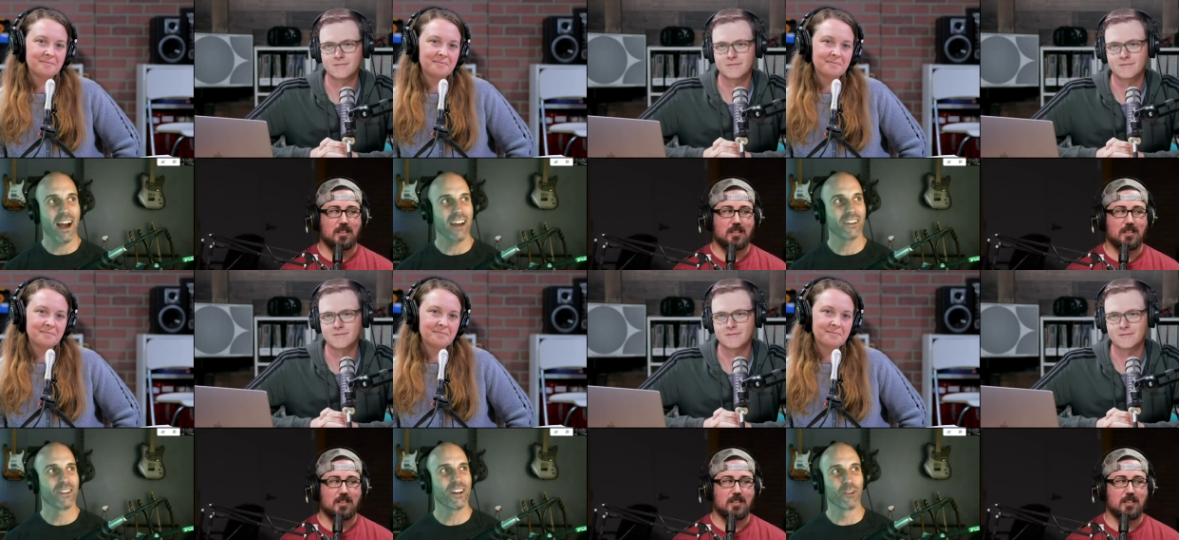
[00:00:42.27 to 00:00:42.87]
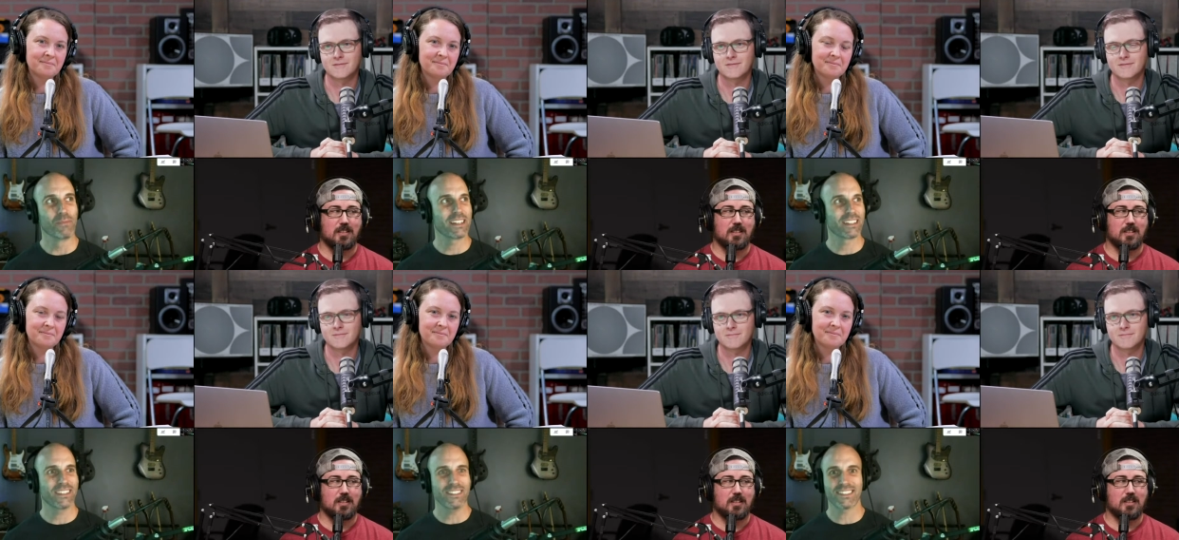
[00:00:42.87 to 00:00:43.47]
Speaker 1: I don't know
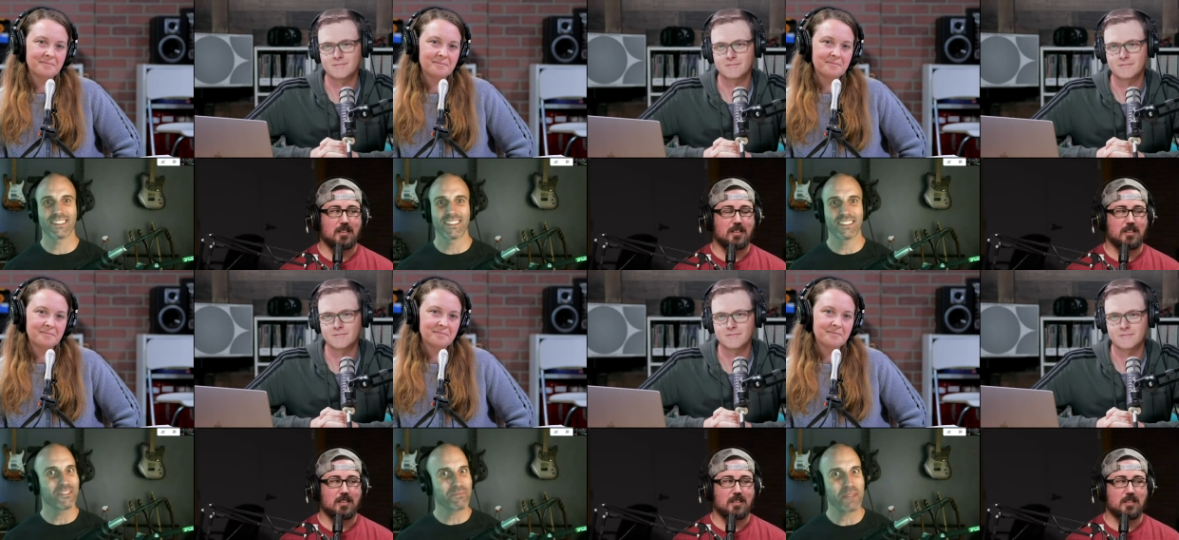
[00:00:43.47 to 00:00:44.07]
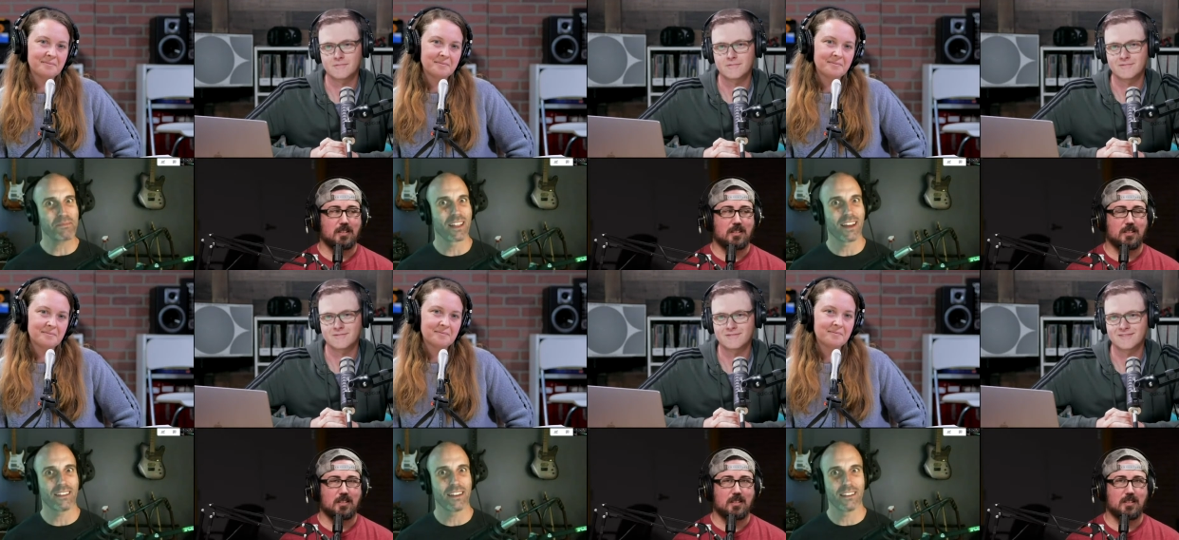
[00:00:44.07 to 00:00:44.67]
because there's there's people
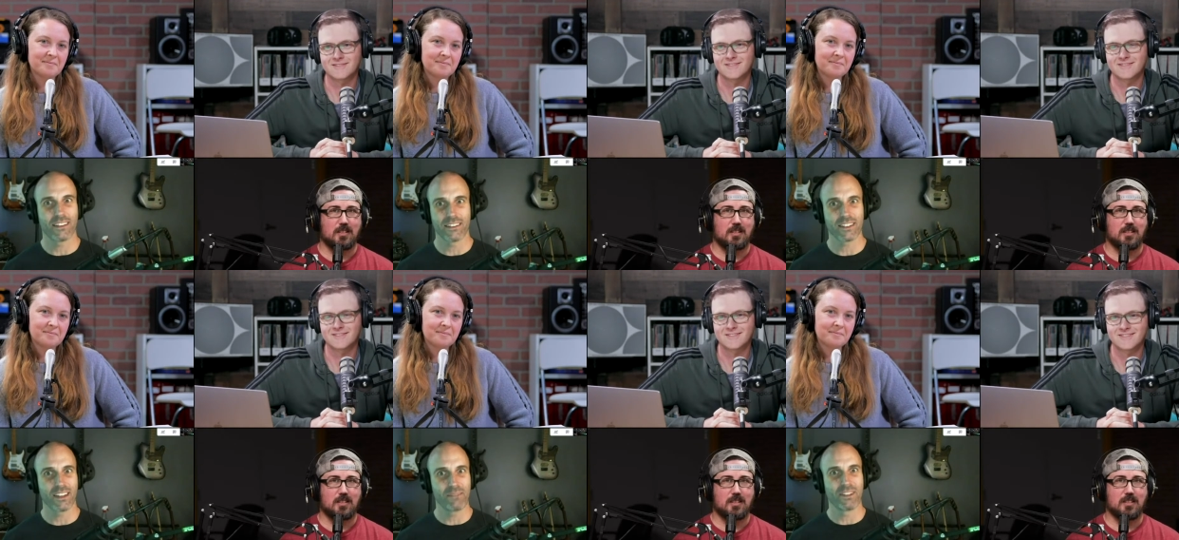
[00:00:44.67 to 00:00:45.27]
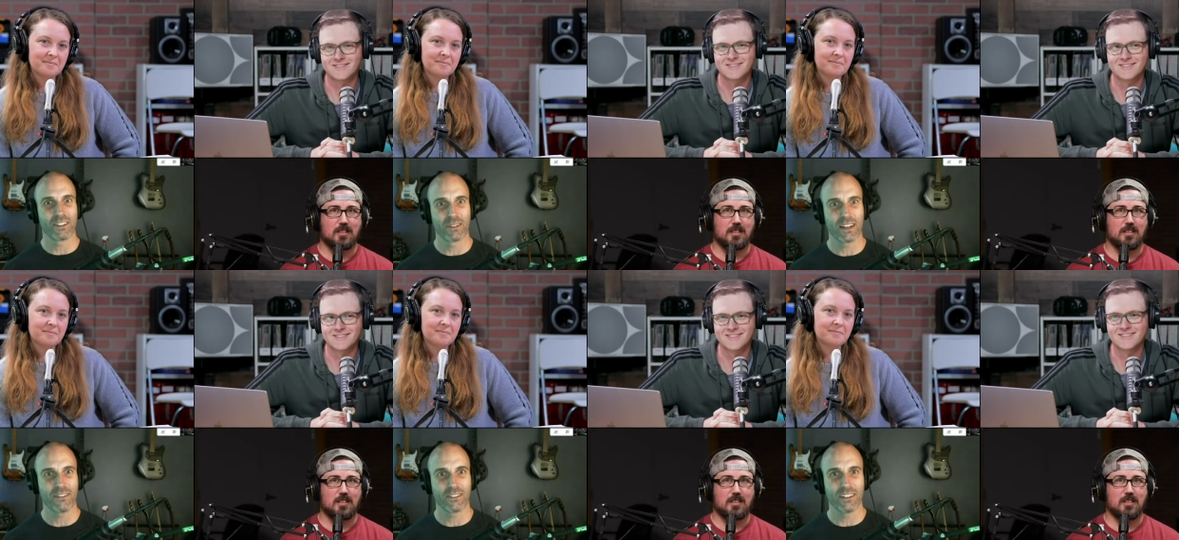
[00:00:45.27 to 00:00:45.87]
out there that are just uploading
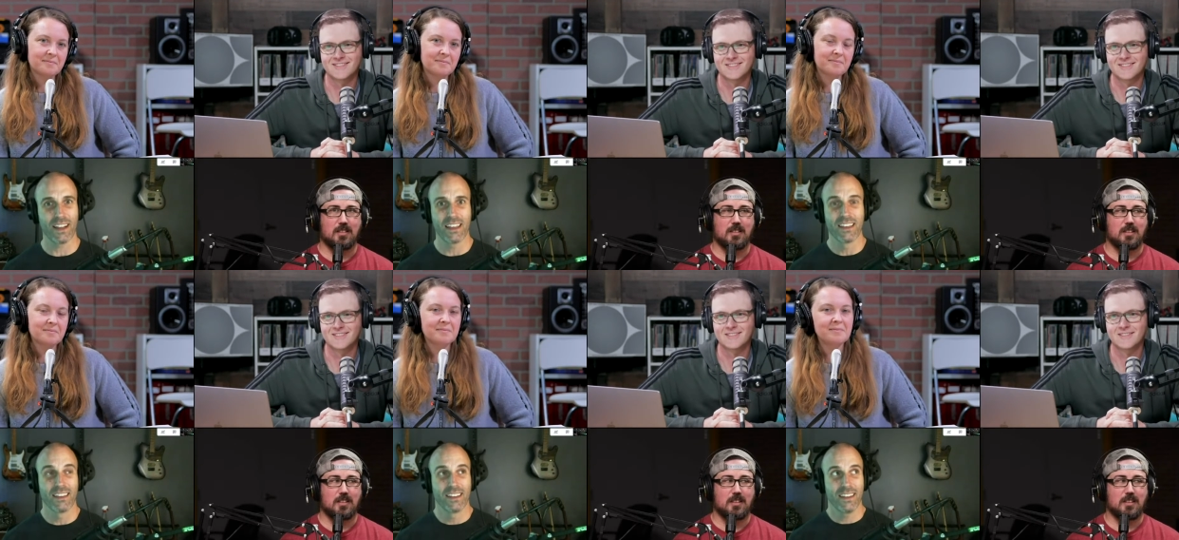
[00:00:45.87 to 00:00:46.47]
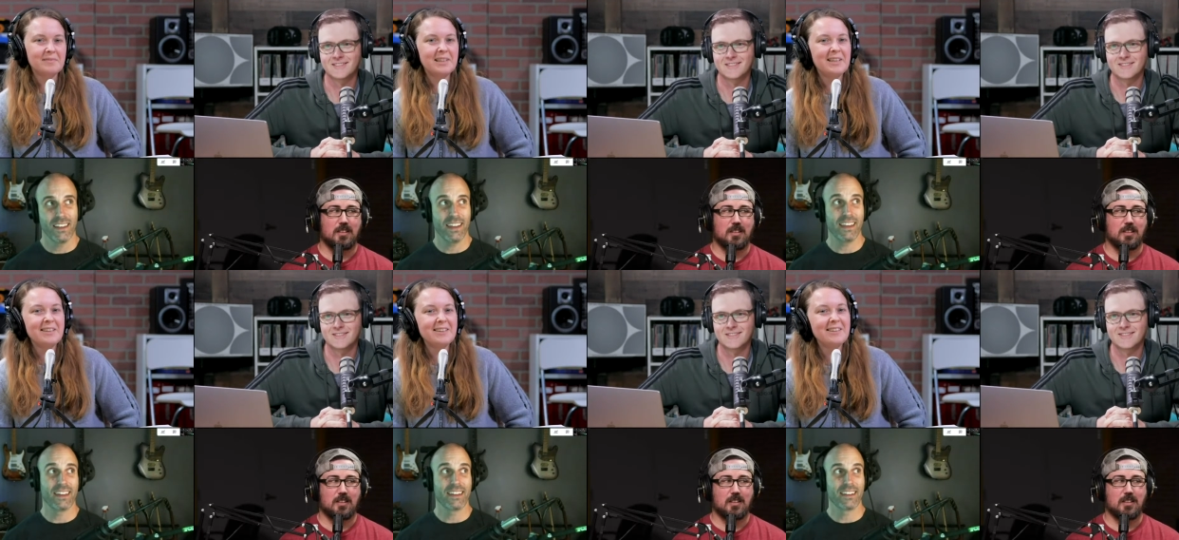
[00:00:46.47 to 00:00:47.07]
whatever,
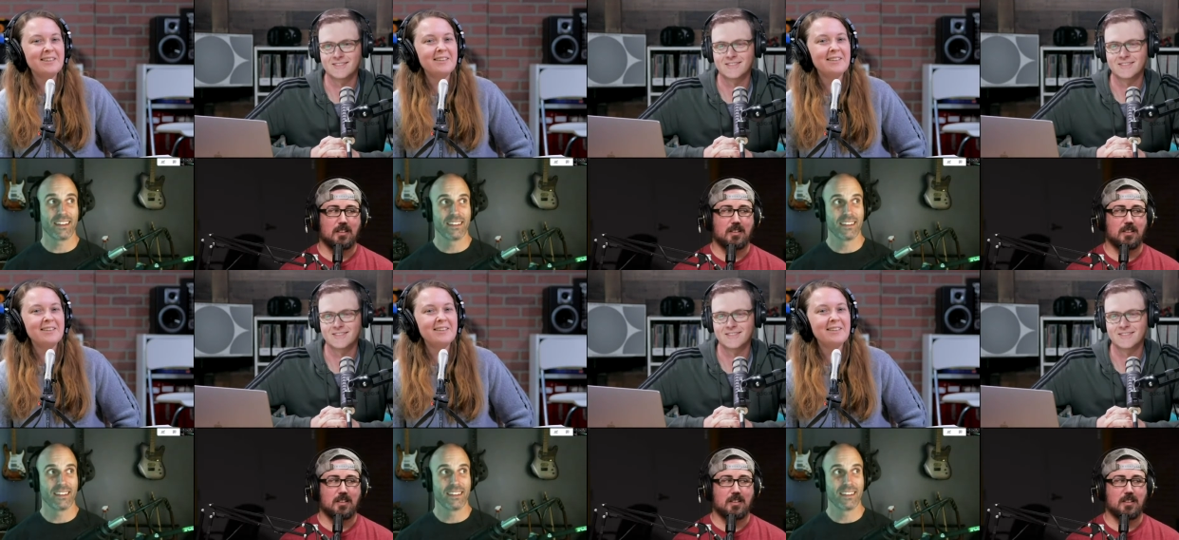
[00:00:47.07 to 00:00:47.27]
and